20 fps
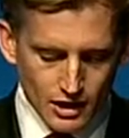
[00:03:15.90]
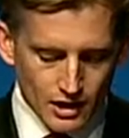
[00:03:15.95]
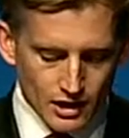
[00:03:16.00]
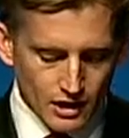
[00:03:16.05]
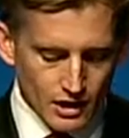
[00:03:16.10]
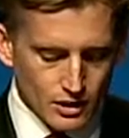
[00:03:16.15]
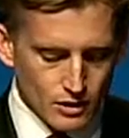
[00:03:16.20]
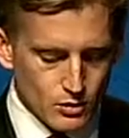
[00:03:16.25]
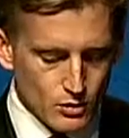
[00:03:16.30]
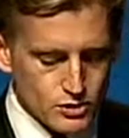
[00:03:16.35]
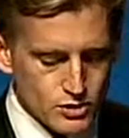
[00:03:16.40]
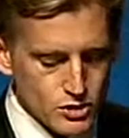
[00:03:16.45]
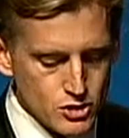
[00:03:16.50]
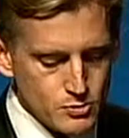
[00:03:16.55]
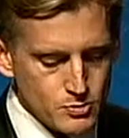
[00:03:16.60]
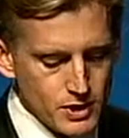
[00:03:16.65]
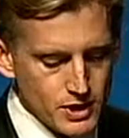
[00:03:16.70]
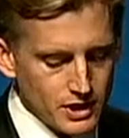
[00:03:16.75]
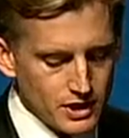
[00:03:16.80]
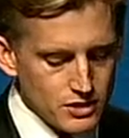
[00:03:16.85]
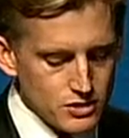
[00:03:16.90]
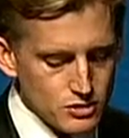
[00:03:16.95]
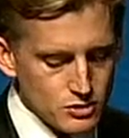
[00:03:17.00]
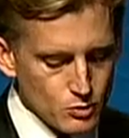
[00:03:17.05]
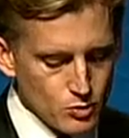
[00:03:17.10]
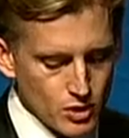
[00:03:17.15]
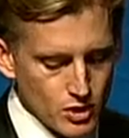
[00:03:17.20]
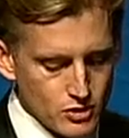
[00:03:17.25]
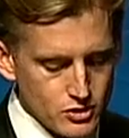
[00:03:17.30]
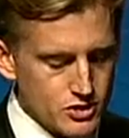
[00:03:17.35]
And also, speaking as the
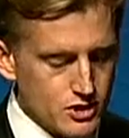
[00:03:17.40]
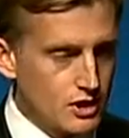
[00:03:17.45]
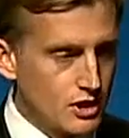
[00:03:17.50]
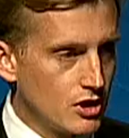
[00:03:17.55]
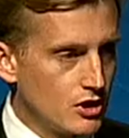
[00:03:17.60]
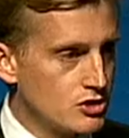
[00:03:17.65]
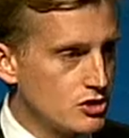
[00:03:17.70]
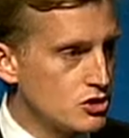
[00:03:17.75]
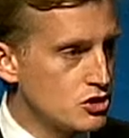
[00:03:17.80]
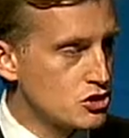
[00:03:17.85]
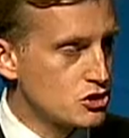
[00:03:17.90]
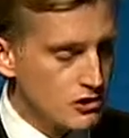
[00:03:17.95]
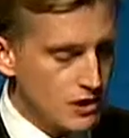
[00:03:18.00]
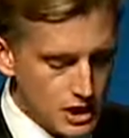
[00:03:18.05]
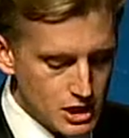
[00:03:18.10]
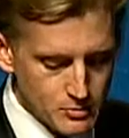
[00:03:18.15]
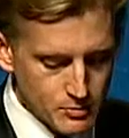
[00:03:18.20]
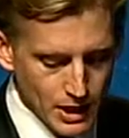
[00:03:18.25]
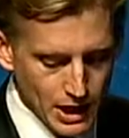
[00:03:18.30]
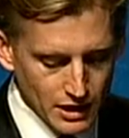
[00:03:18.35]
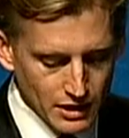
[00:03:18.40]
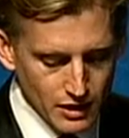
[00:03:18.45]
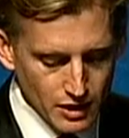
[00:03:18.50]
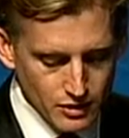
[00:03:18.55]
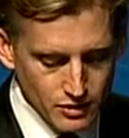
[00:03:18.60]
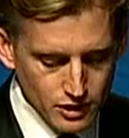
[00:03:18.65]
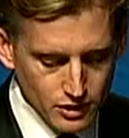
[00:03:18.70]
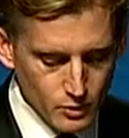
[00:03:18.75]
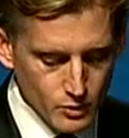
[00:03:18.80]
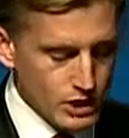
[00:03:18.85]
world's largest trade bank, I
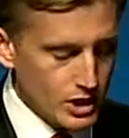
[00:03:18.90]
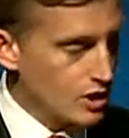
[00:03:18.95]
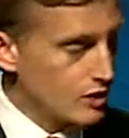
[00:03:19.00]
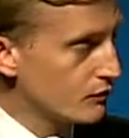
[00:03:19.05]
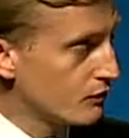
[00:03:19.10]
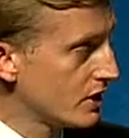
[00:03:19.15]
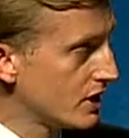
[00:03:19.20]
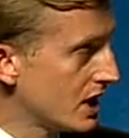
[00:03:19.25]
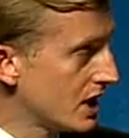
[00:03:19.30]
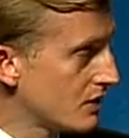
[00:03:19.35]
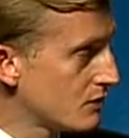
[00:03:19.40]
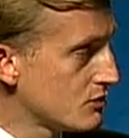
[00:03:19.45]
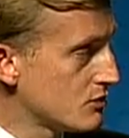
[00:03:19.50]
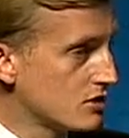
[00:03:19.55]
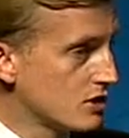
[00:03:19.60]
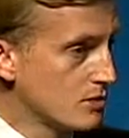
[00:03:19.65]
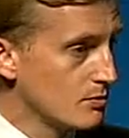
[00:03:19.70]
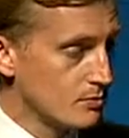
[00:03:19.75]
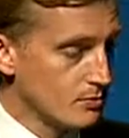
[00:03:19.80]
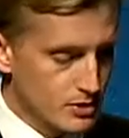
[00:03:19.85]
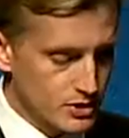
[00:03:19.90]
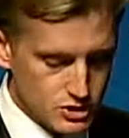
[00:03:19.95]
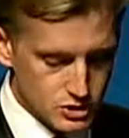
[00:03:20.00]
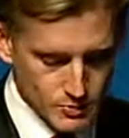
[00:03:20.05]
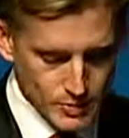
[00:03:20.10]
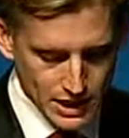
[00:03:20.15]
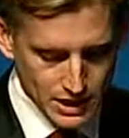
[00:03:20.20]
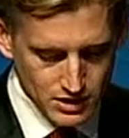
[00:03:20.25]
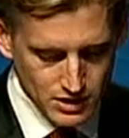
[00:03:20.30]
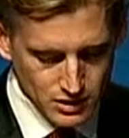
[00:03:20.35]
think we hopefully have some
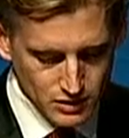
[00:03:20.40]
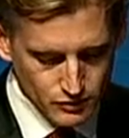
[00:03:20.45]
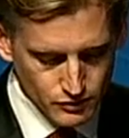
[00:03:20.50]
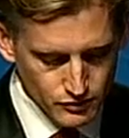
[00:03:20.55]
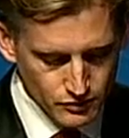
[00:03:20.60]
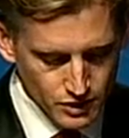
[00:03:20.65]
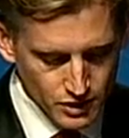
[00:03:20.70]
perspective.